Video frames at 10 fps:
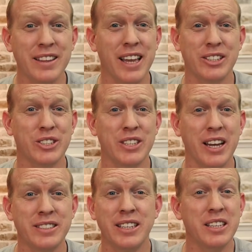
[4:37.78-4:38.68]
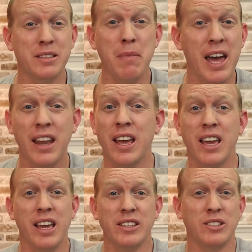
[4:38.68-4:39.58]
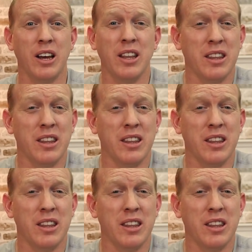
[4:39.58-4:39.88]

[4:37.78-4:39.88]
gotten the exercise needs met is a